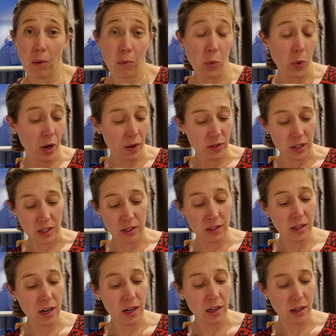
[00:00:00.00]
But what I've done
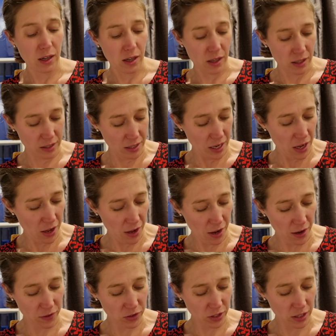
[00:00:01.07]
tonight is
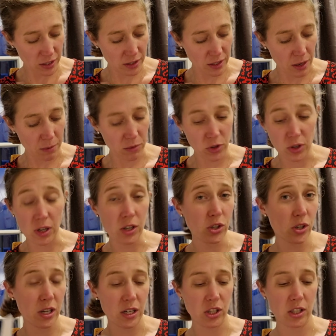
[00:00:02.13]
I've just, you
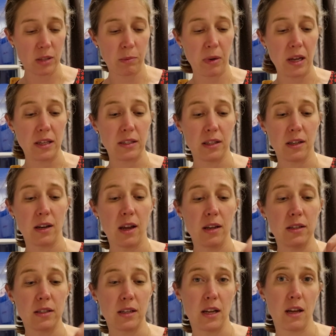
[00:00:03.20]
literally just place it
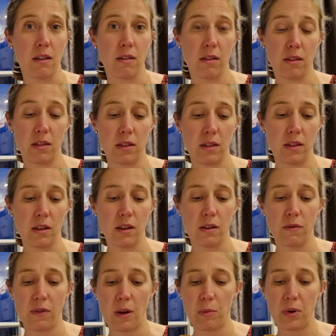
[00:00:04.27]
underneath
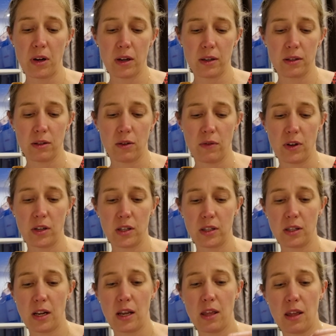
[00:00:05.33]
the fabric. So if I
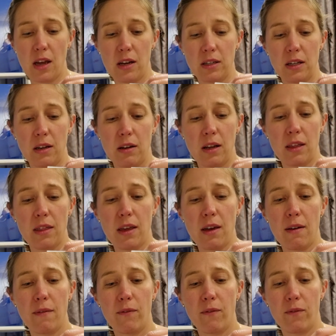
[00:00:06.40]
just lay that down like that.